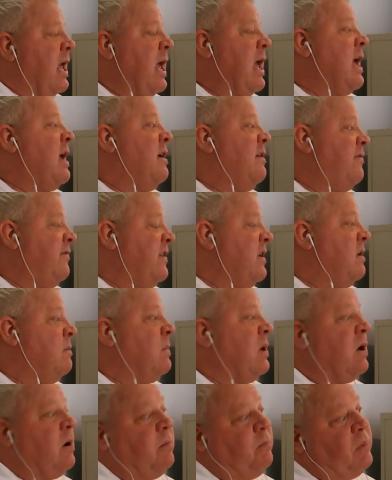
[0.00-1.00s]
a
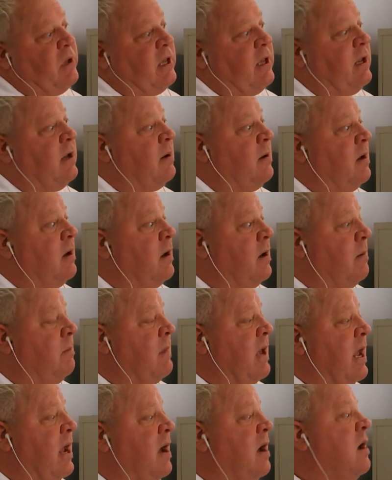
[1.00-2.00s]
female, B, a
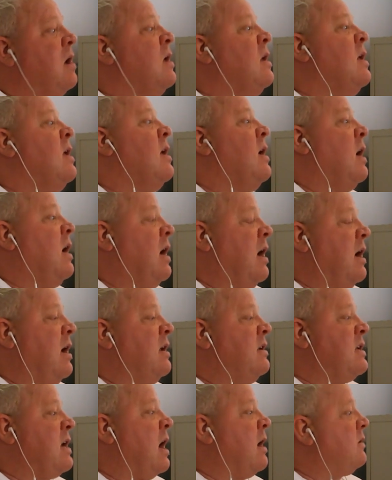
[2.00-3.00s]
male
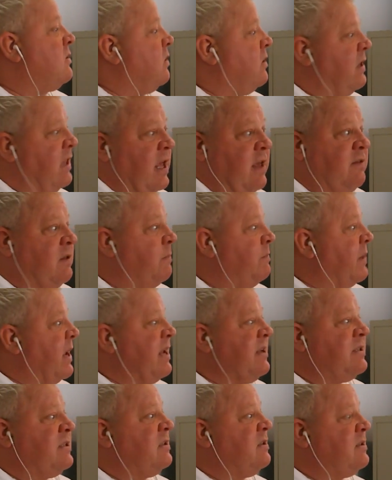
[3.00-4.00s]
doctor, and they have
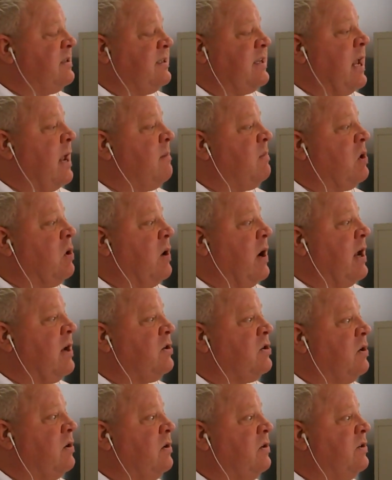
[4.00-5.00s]
the same
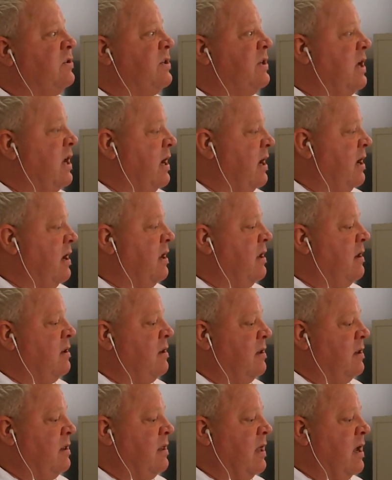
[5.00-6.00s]
credentials
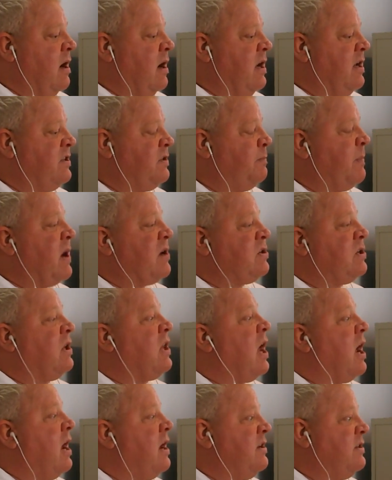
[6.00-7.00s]
and they
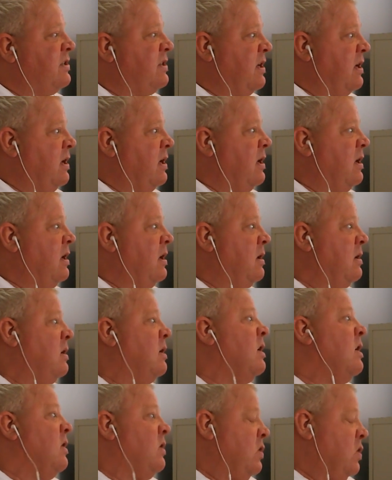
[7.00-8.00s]
specialize in
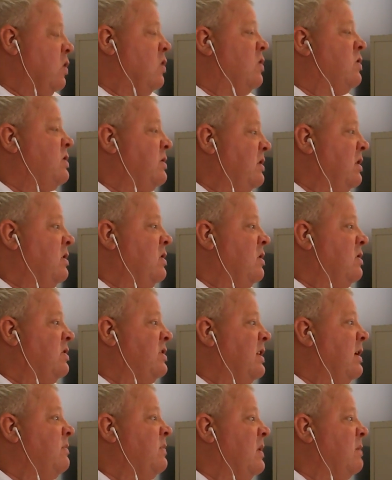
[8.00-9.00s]
your
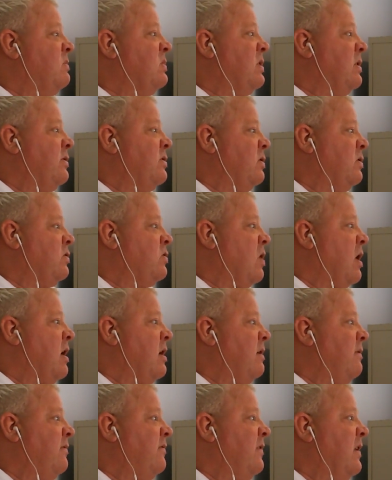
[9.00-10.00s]
symptoms that you're
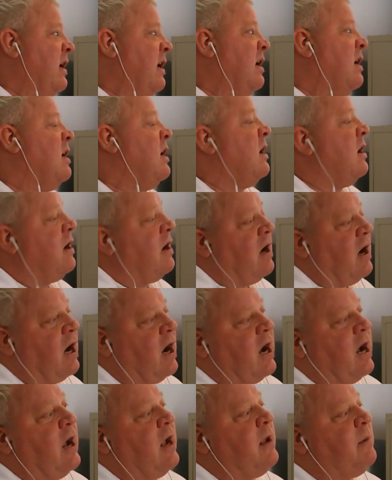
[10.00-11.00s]
trying to fit,
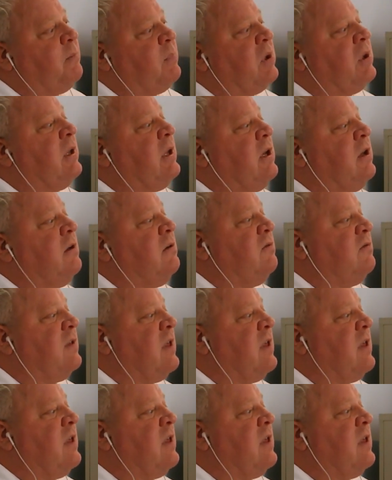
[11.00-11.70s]
I believe